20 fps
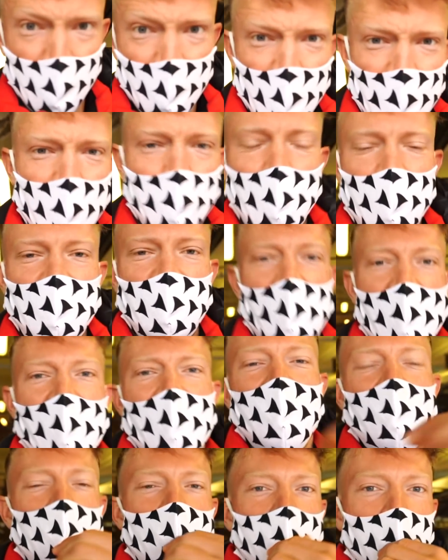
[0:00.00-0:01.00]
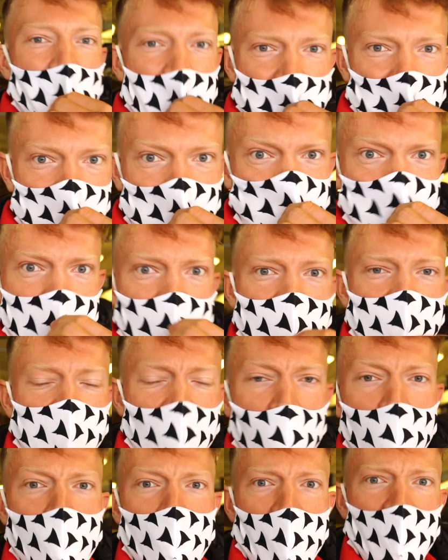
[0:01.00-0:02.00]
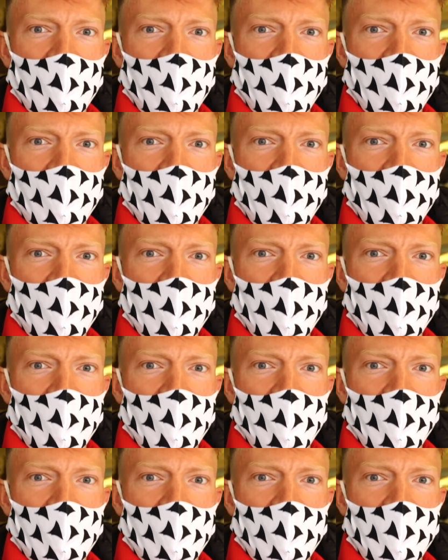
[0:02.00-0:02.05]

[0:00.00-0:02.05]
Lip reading: YouTubers and welcome to